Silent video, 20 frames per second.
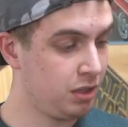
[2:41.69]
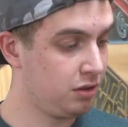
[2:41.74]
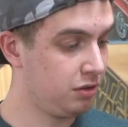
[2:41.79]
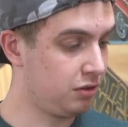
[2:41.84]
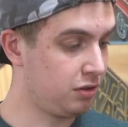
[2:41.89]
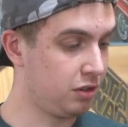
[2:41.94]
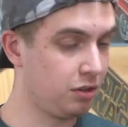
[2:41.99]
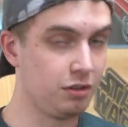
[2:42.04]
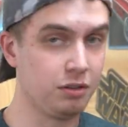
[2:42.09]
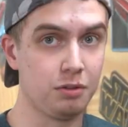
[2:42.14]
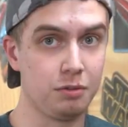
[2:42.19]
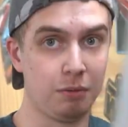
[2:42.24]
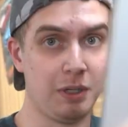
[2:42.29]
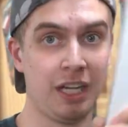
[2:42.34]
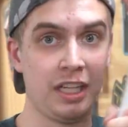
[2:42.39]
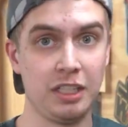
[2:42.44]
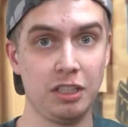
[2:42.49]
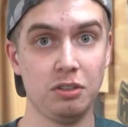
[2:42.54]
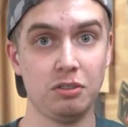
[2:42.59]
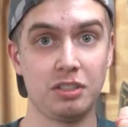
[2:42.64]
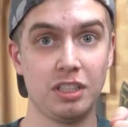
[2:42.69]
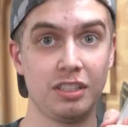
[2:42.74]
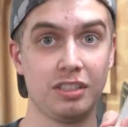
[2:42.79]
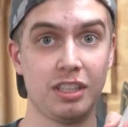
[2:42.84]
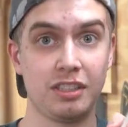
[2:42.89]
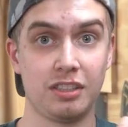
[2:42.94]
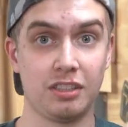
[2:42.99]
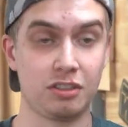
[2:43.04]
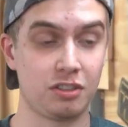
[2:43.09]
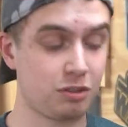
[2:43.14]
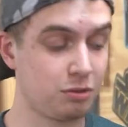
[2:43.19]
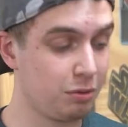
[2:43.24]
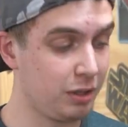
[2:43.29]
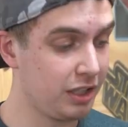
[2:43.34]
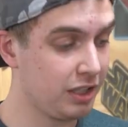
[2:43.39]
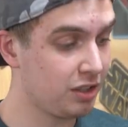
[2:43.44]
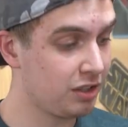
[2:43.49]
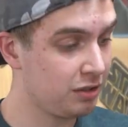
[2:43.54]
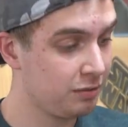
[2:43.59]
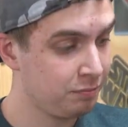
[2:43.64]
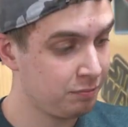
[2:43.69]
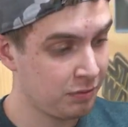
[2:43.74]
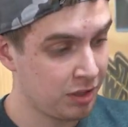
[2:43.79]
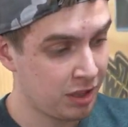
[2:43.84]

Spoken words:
So I use this as a square,